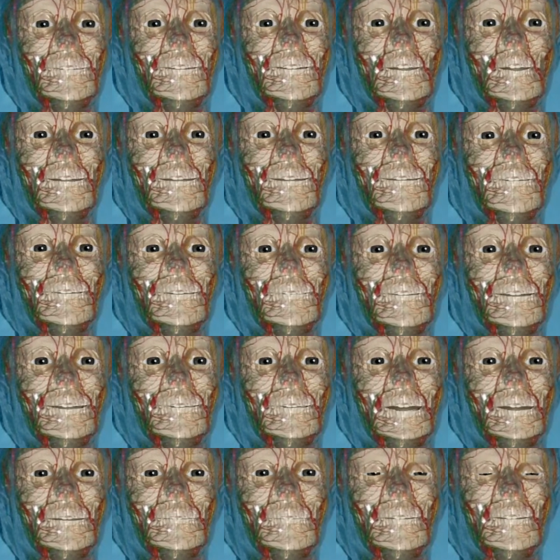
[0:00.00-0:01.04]
That's
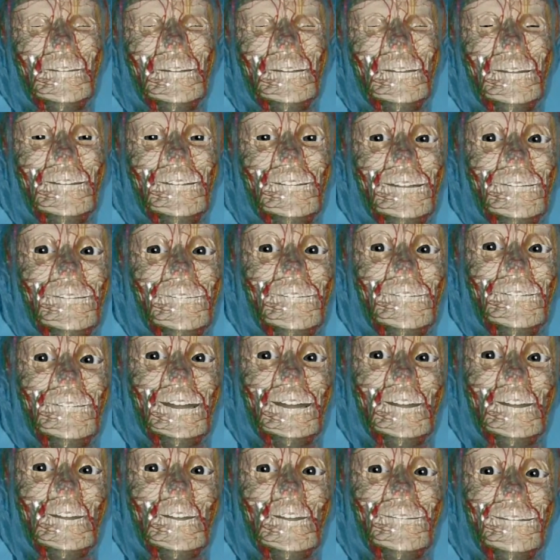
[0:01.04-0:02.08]
because our brain is
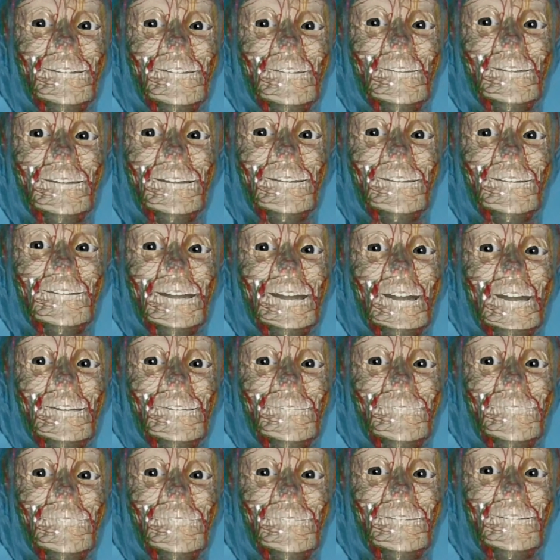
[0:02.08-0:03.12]
all tired
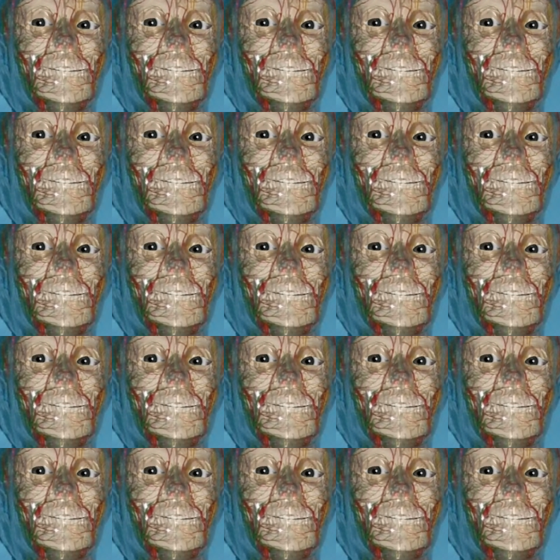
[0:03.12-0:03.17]
out